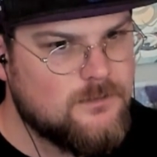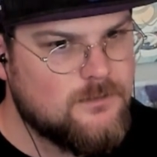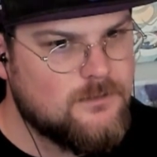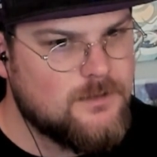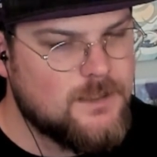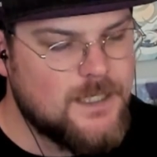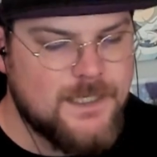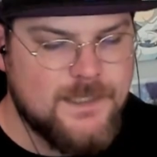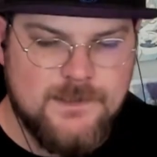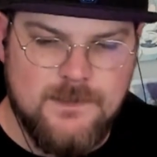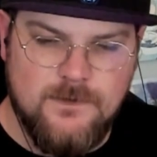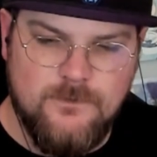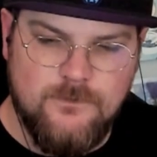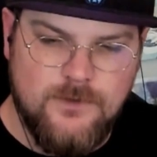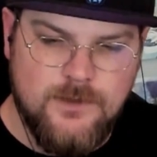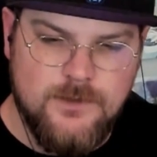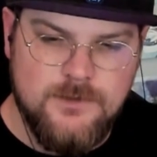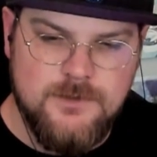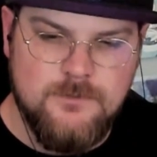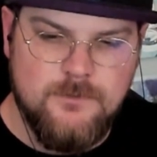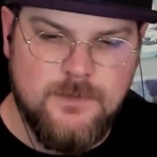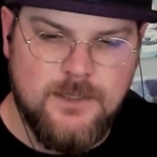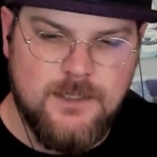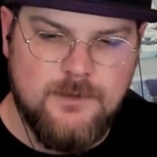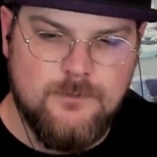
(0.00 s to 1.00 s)
Has
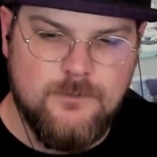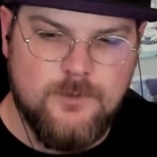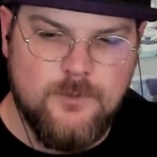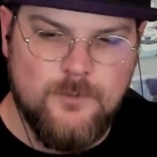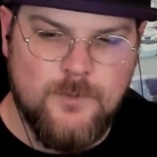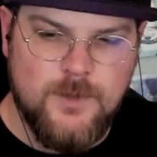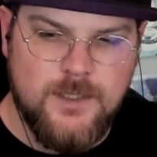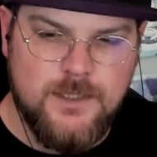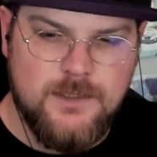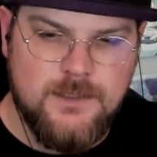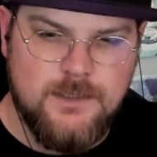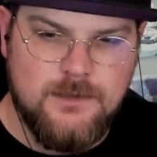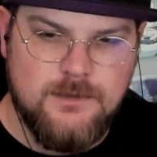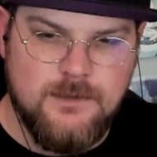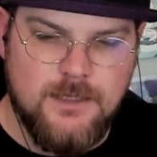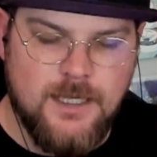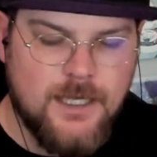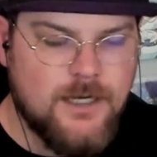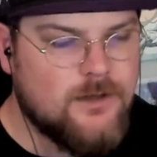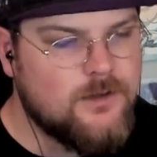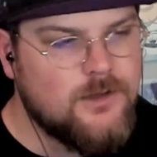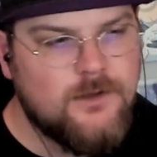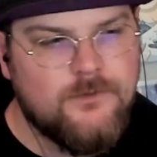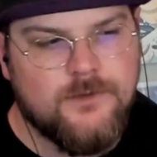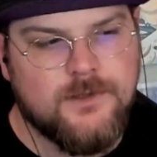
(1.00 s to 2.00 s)
confusion been implemented? I
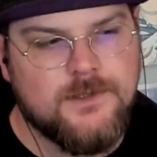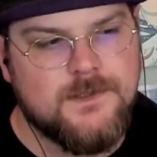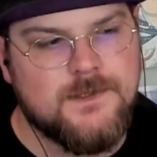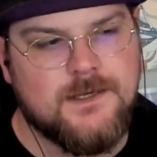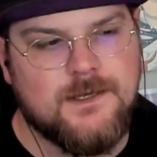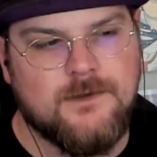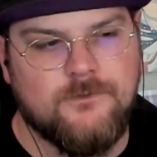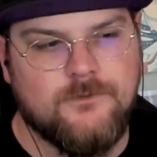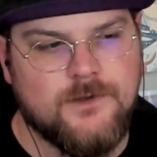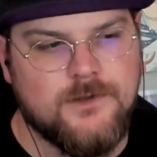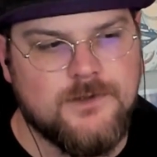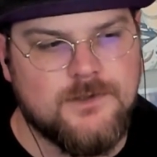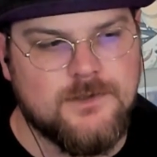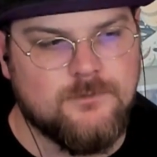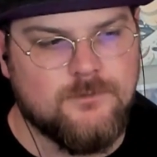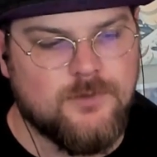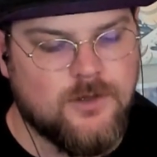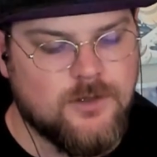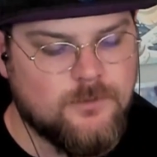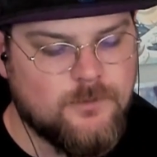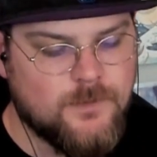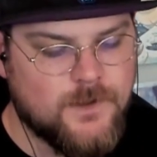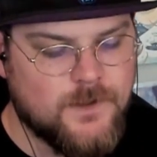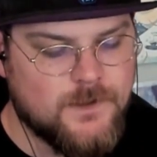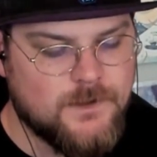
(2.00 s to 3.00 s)
don't know if there's a confusion
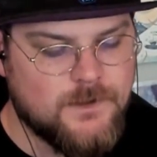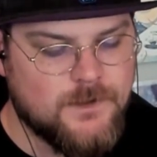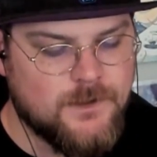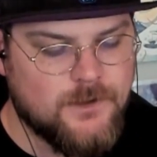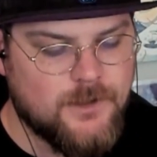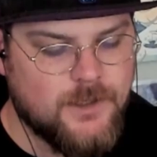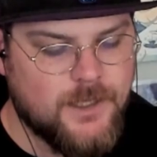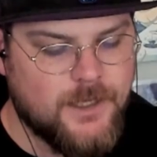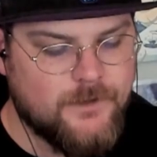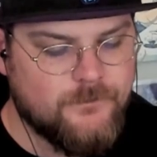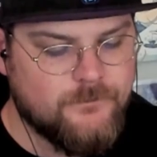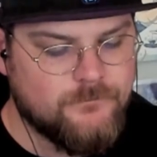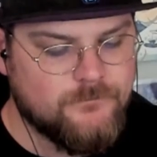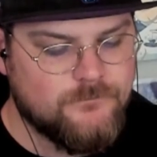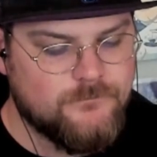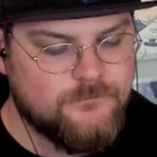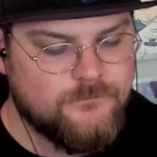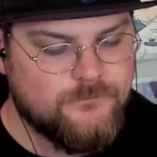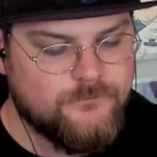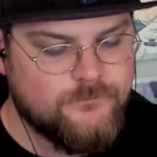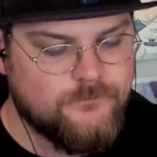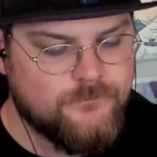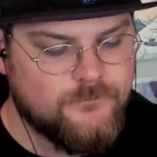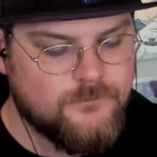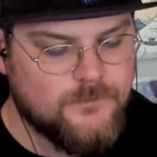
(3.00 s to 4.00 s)
Pokemon in here yet.
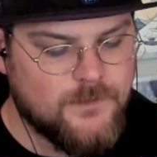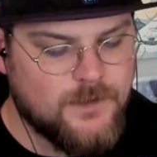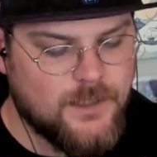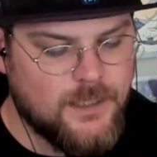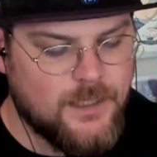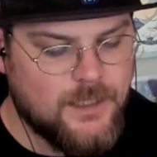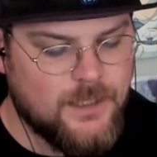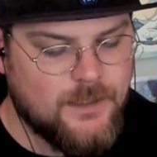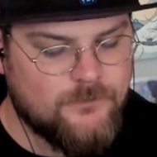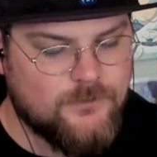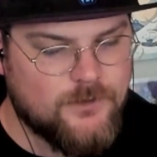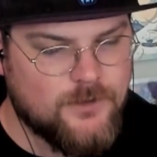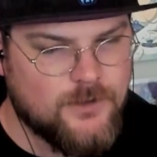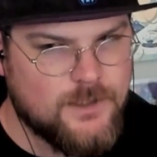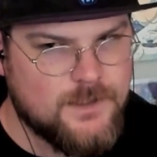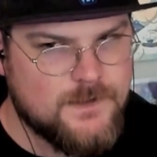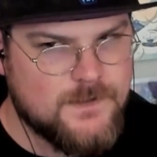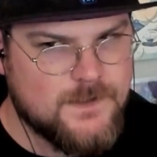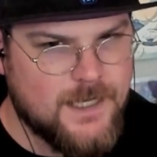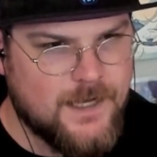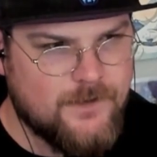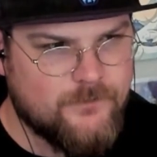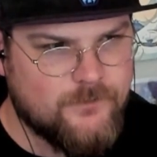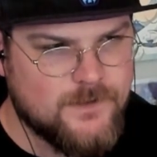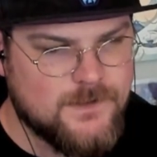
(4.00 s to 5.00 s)
If there is,
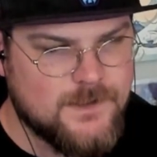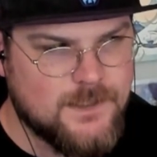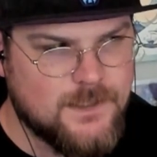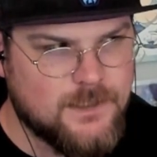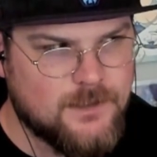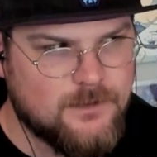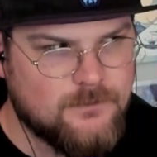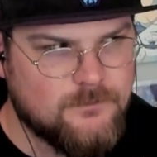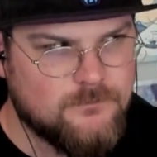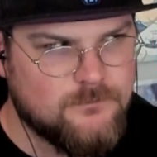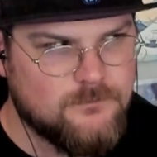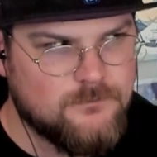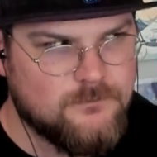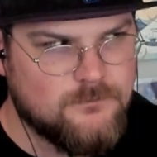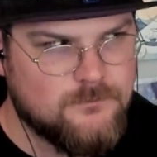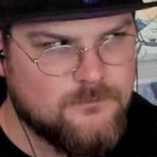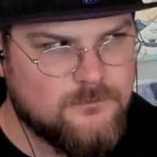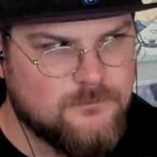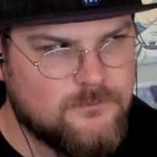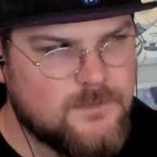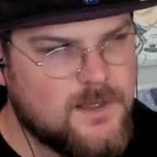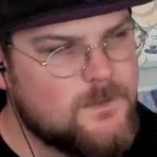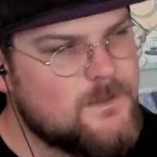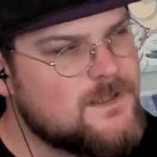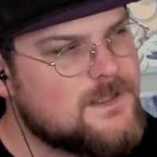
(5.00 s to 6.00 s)
I haven't seen it.
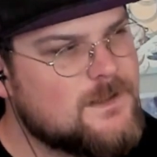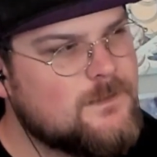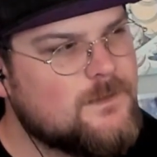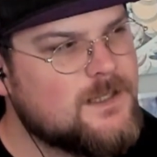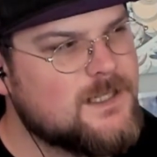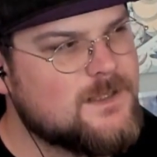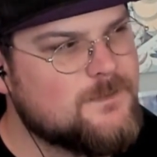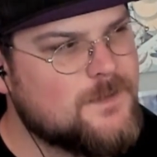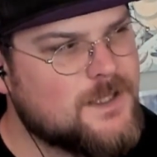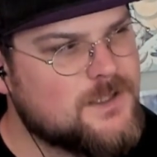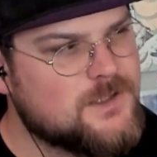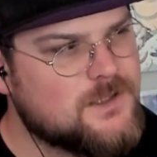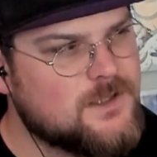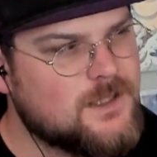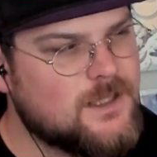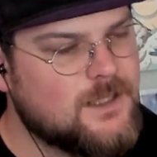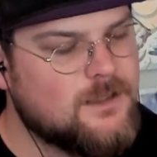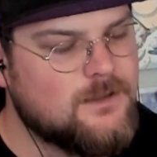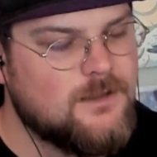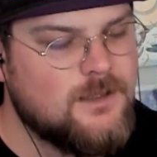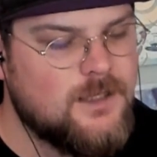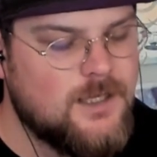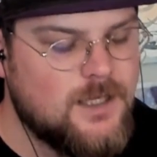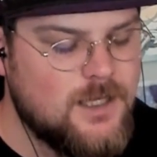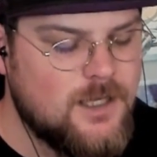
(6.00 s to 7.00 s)
Maybe somebody's mentioned it.
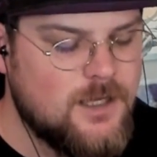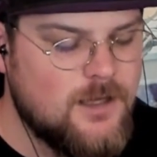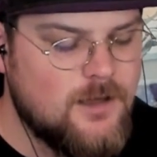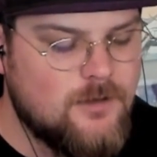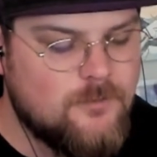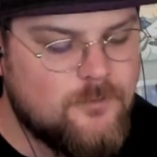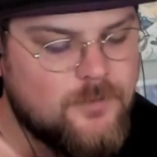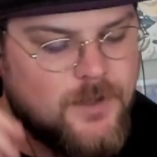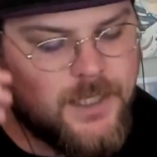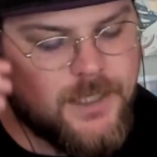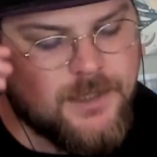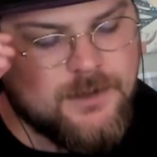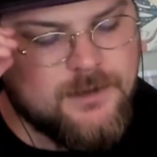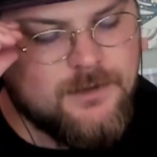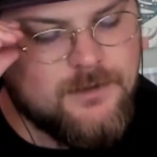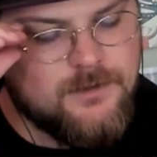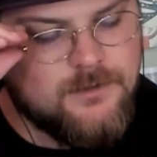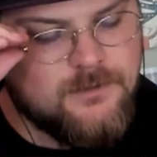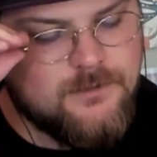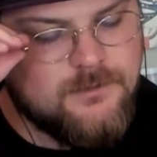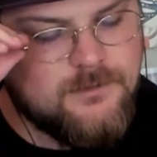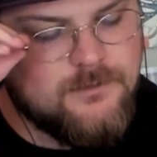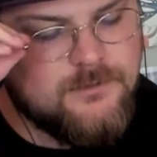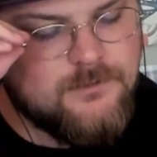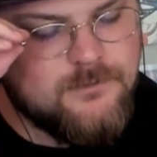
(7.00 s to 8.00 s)
But
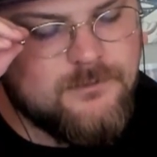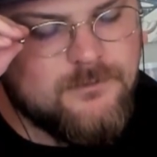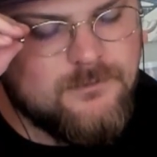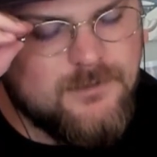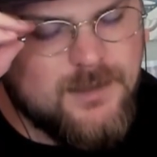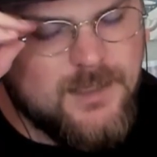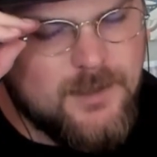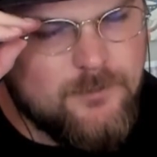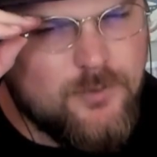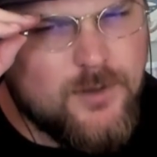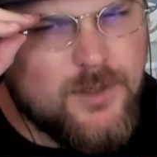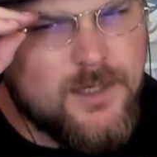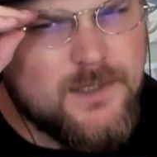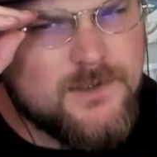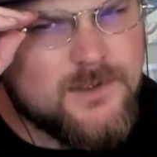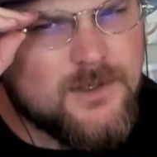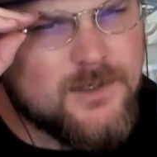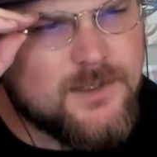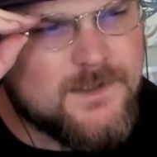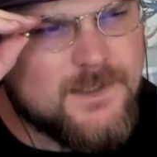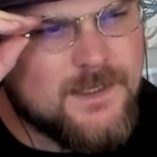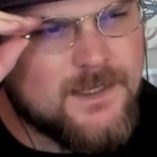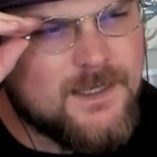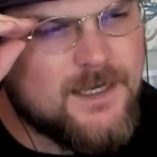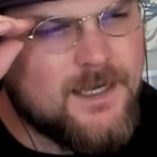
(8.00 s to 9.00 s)
yeah, I'm pretty sure
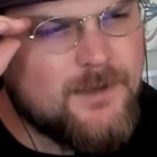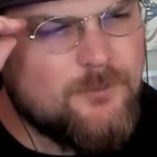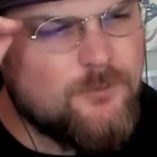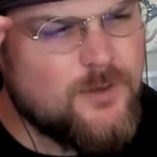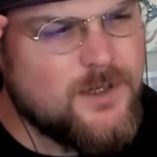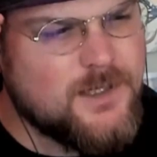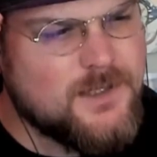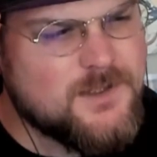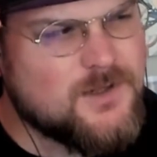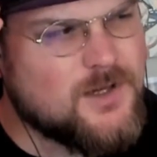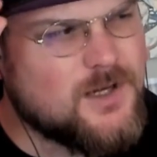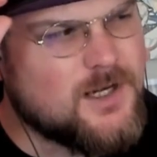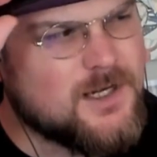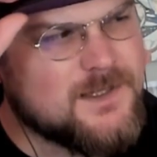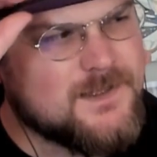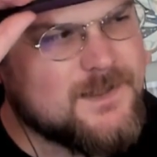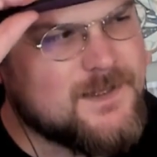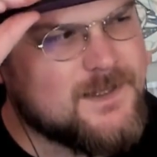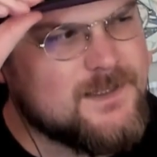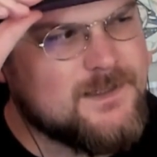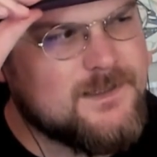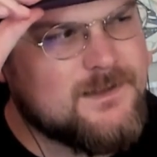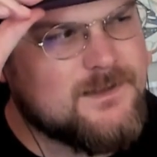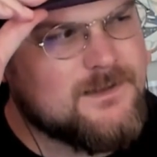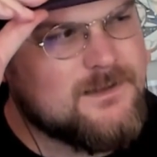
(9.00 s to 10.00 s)
it
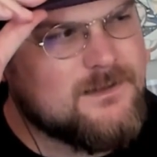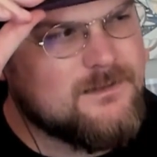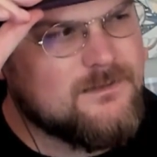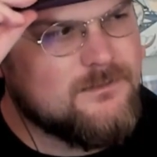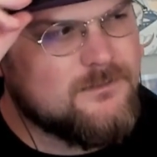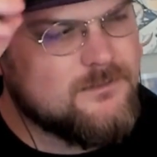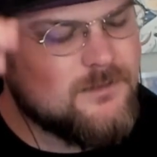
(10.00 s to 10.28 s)
exists.